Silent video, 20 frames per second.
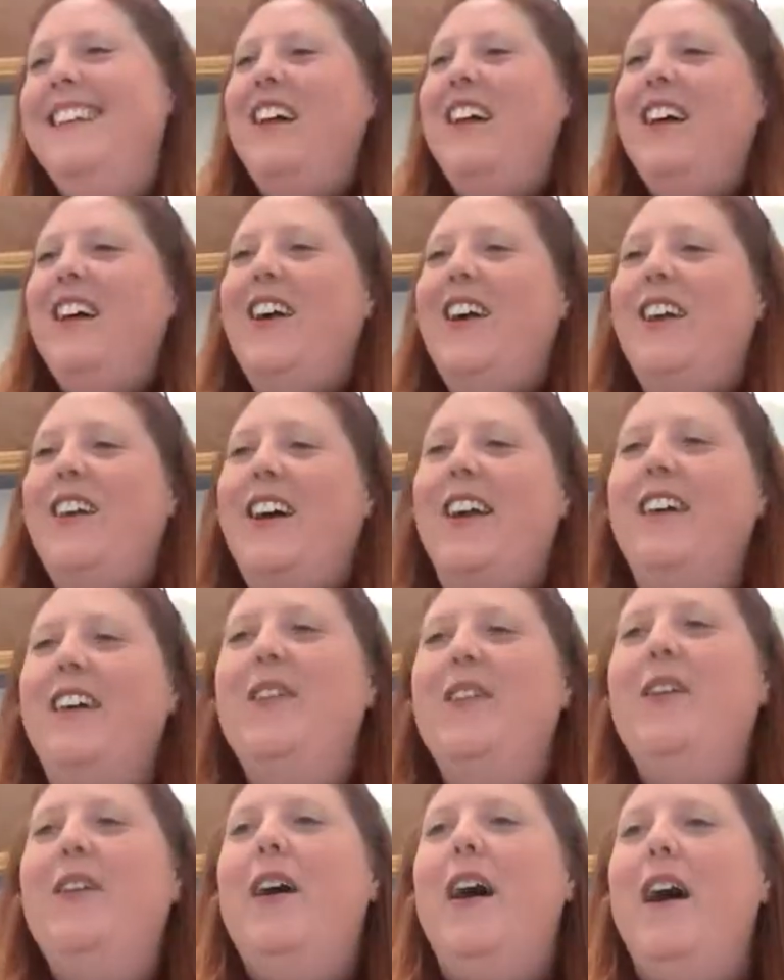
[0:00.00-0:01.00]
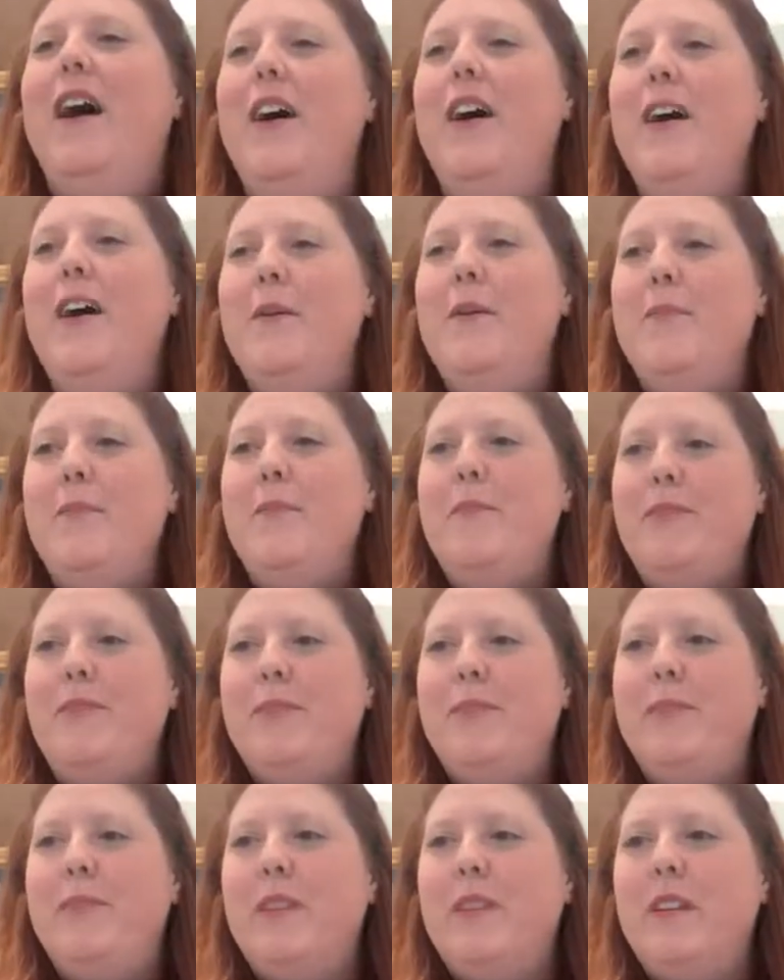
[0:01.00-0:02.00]
Okay.
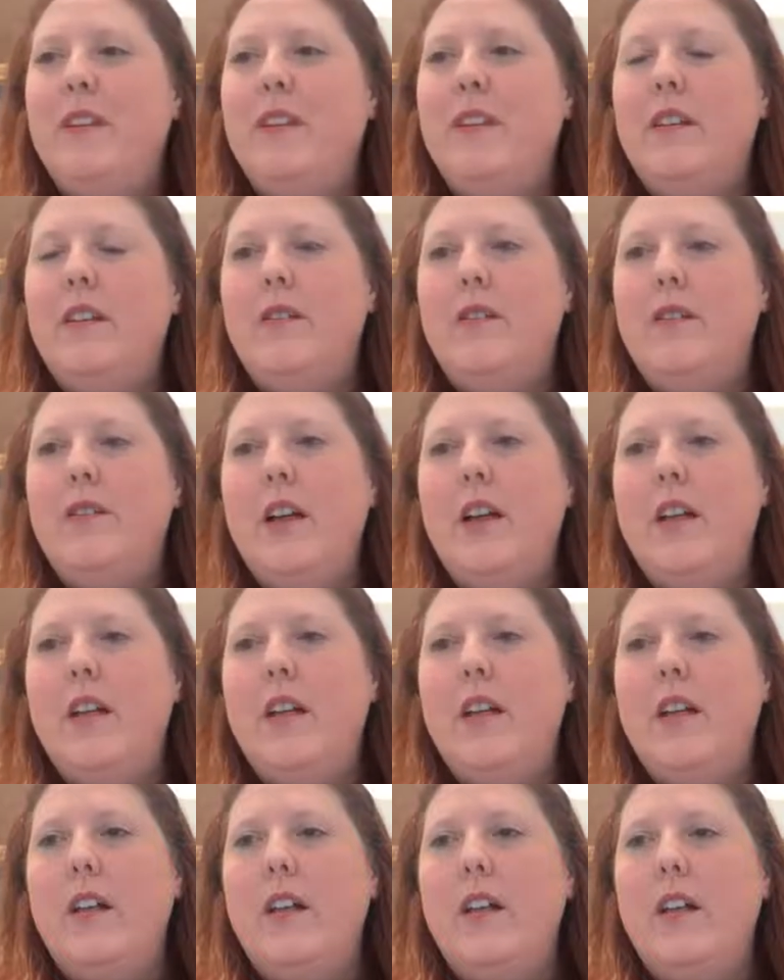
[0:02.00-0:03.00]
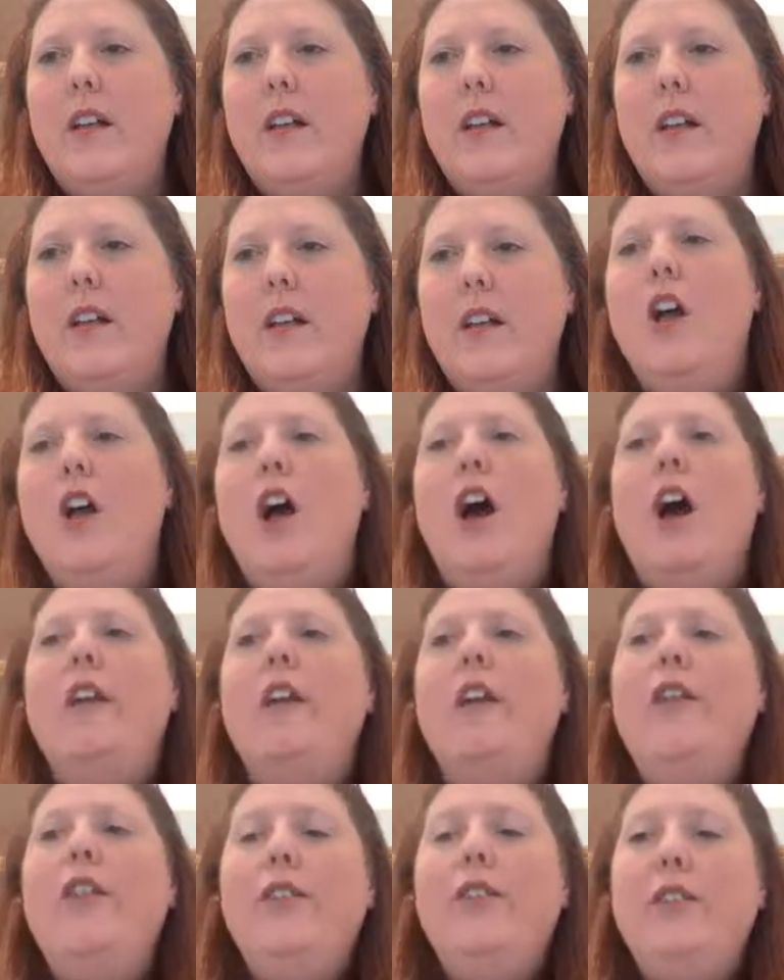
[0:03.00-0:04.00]
Challenge packs.
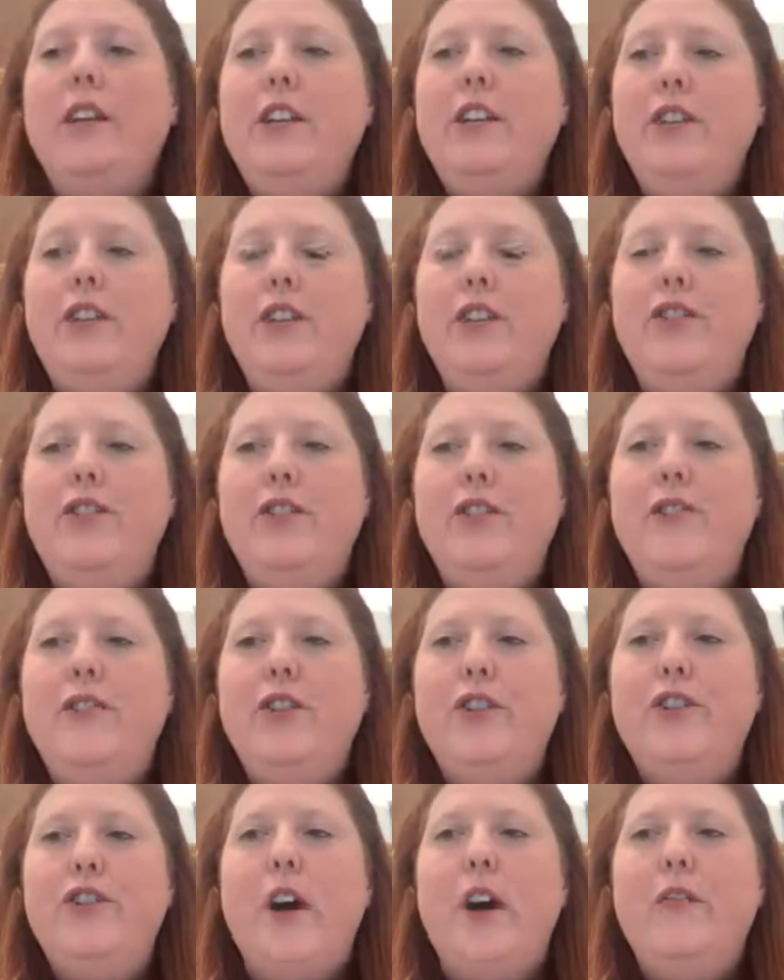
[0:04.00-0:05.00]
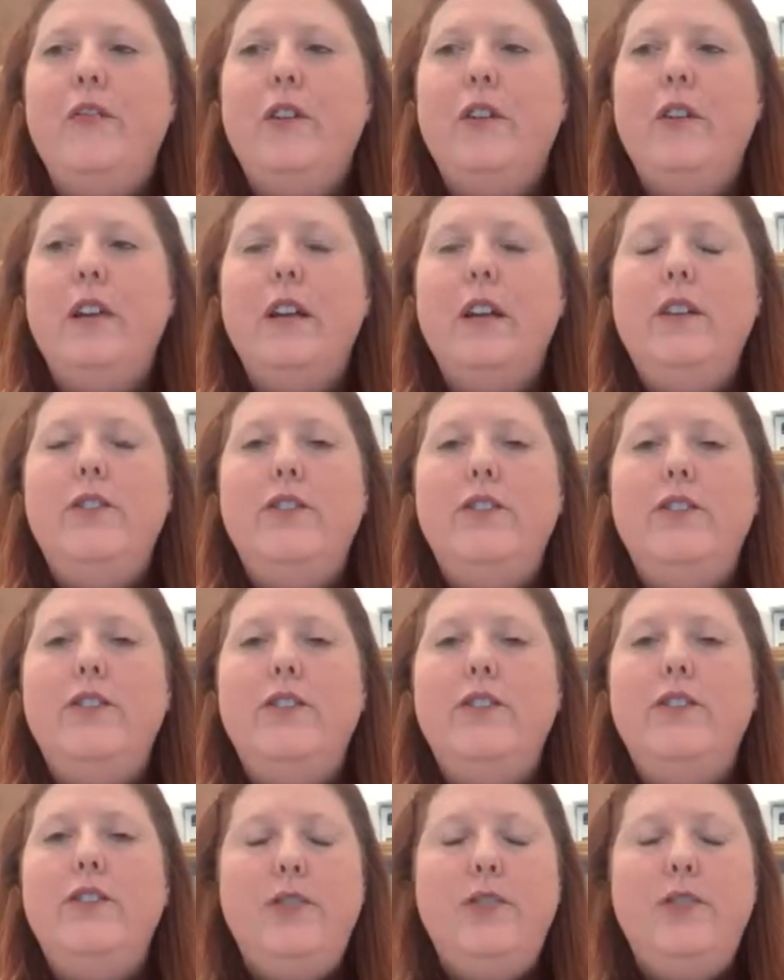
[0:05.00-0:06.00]
Another thing you can do for travel is
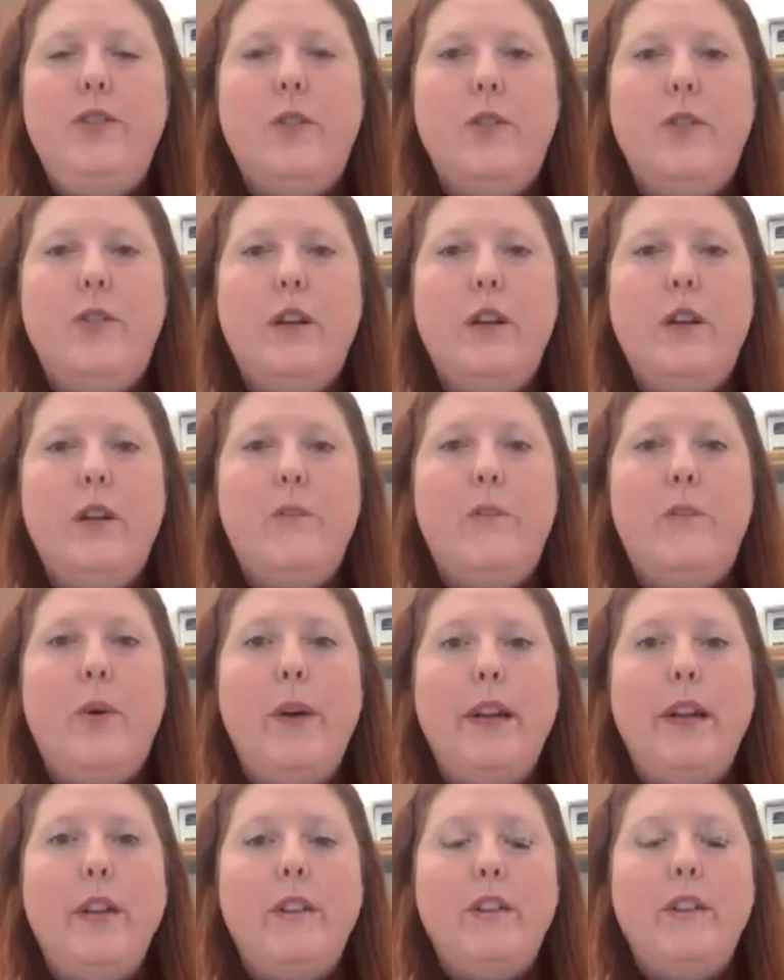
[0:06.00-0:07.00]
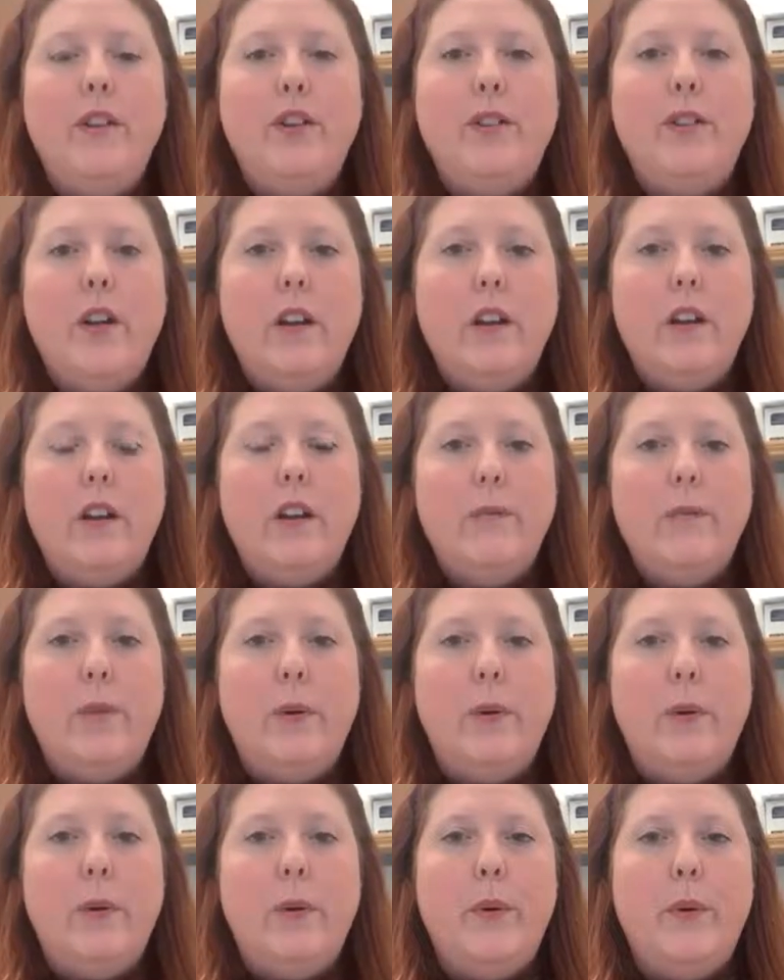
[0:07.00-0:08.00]
use your points, your credit card
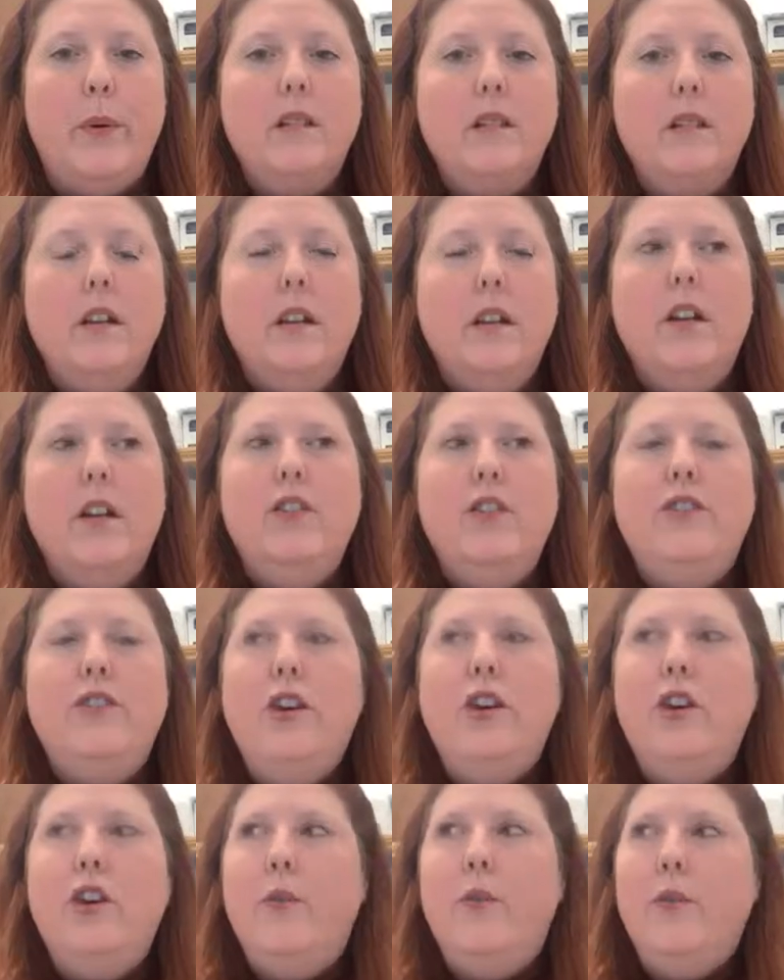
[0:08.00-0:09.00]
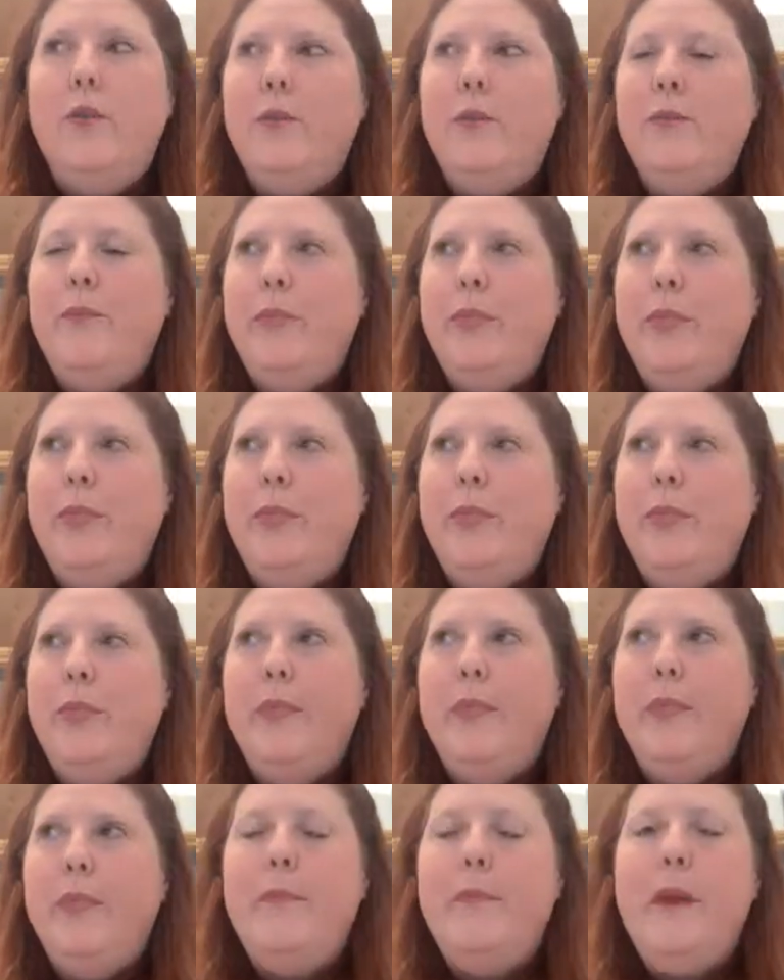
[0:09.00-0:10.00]
points. So
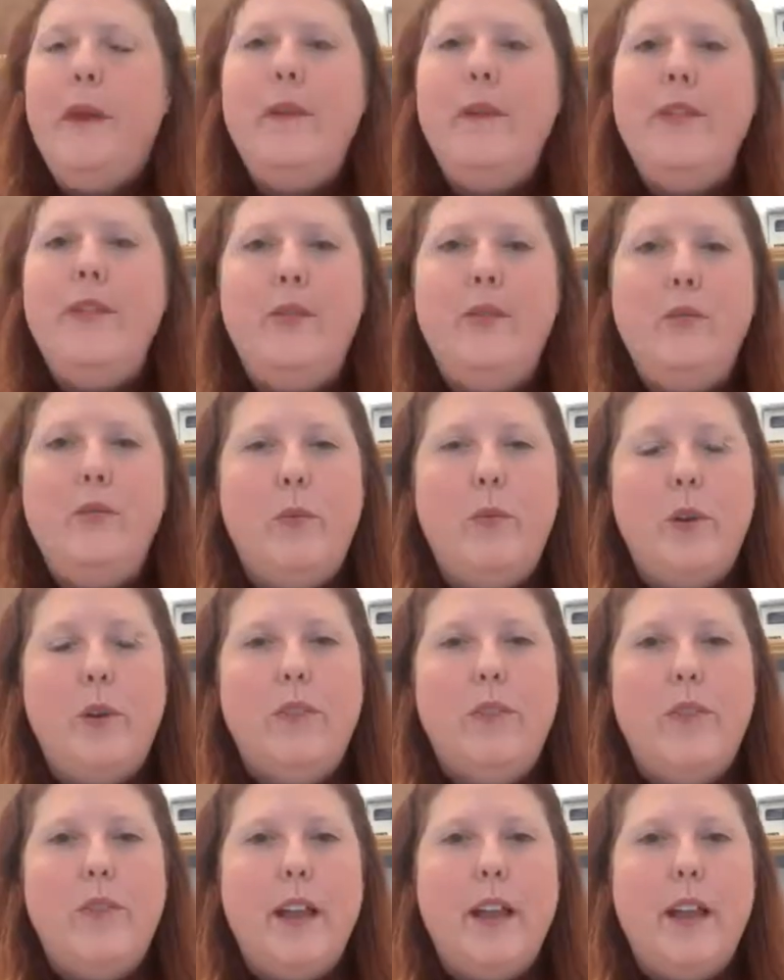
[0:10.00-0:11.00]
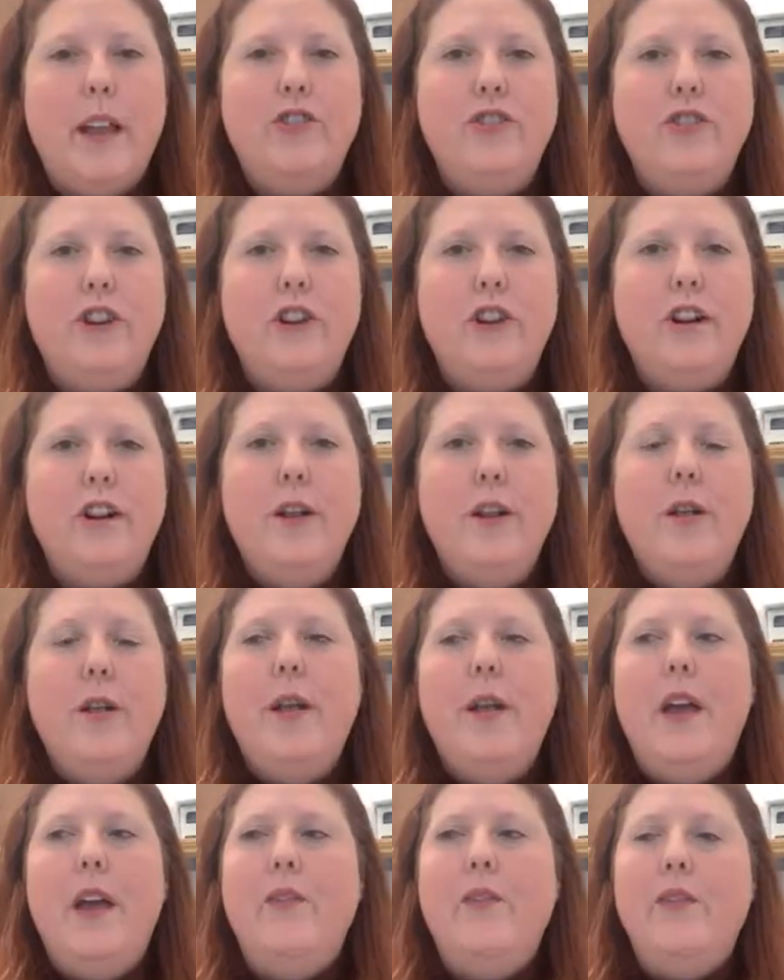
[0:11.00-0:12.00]
maybe this will work for next year
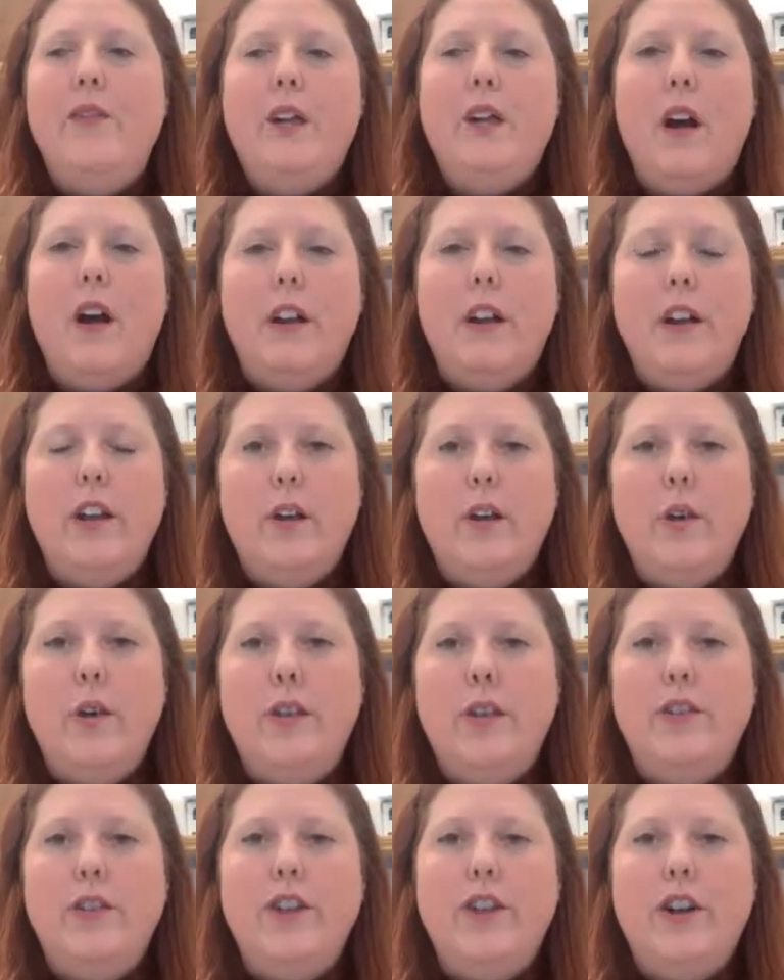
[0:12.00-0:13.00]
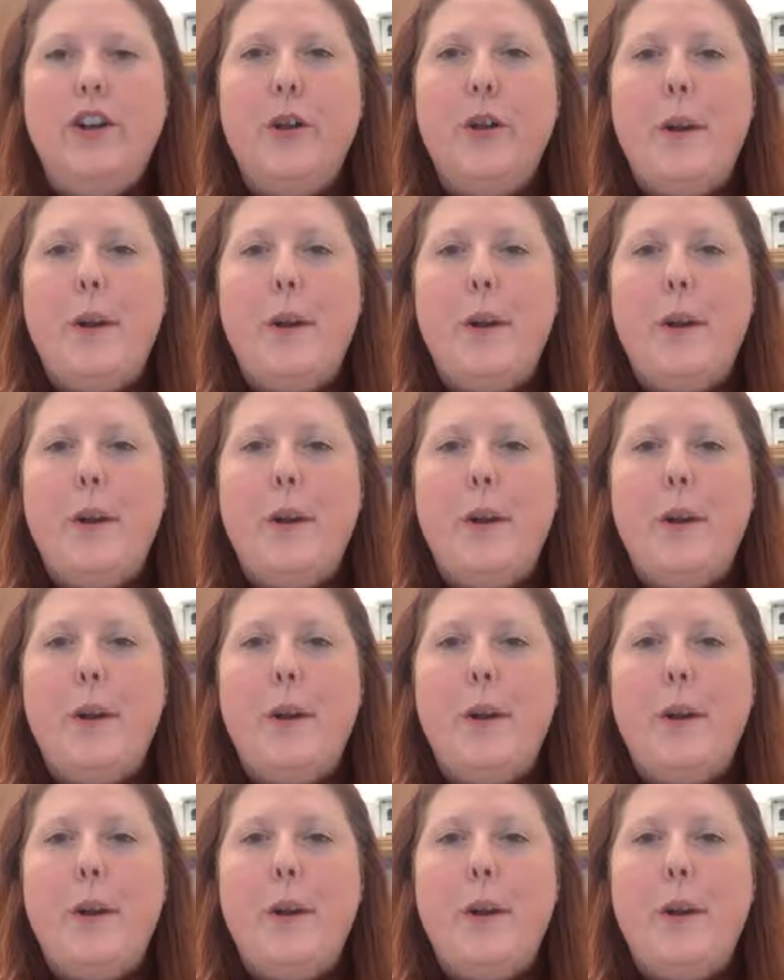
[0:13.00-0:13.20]
if you're not going to go this year.